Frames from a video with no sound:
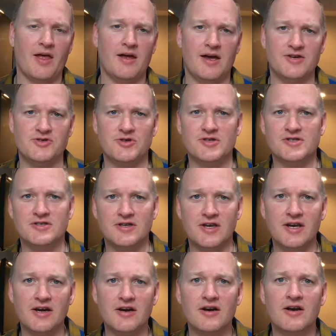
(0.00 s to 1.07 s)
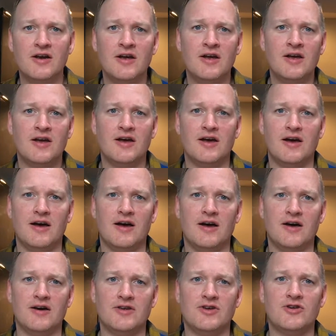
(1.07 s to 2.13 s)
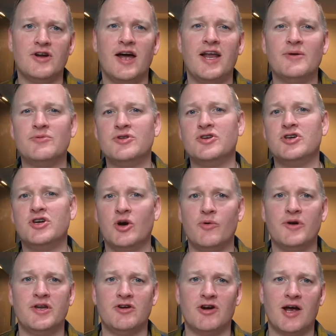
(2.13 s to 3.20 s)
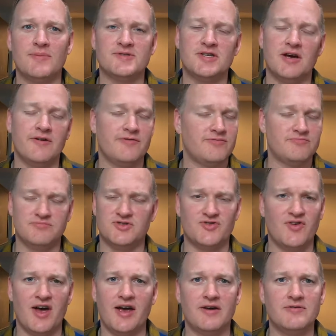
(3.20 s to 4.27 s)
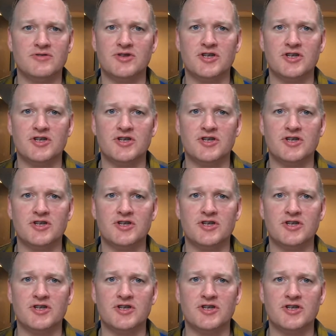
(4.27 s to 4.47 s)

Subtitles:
As you can see here, you're not able to go in and grab stuff. It's fine. During